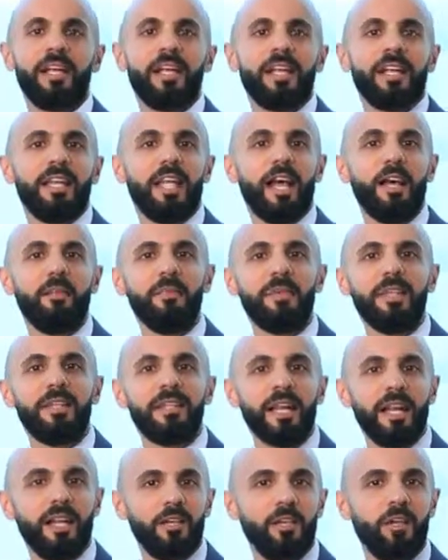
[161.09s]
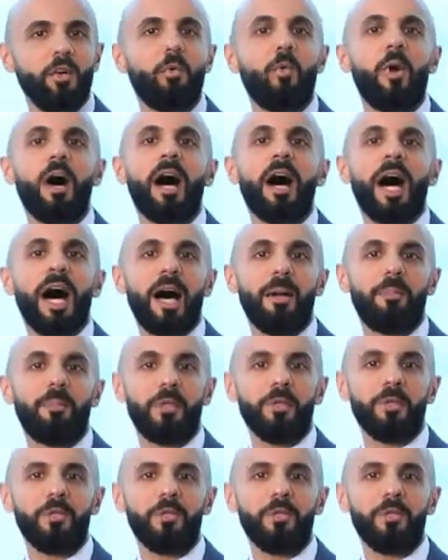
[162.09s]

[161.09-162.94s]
Let me tell you what happened